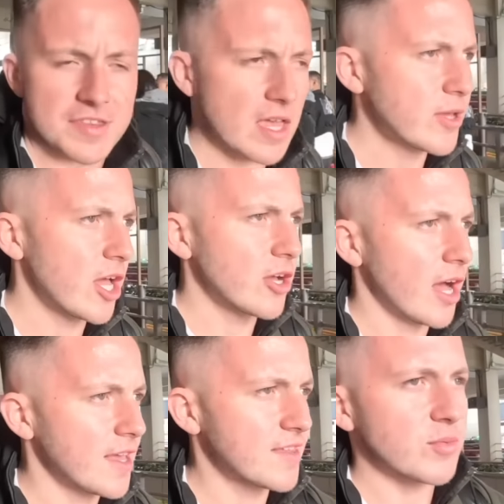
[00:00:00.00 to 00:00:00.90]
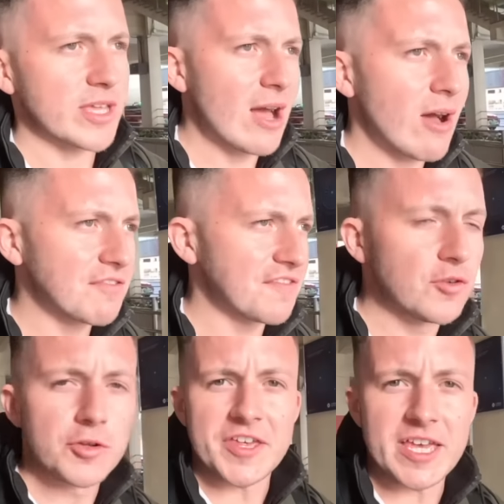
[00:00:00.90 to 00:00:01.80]
So there we go, guys. We now have the
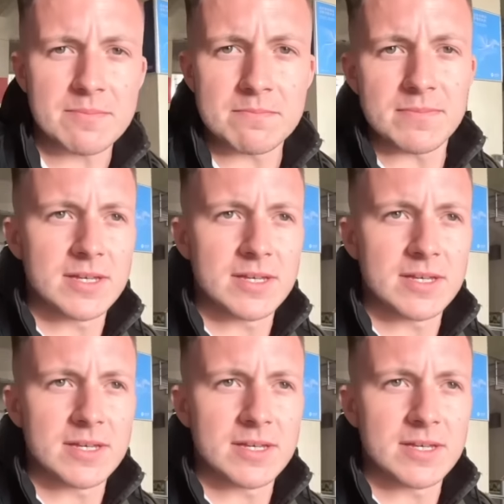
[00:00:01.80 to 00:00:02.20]
full team.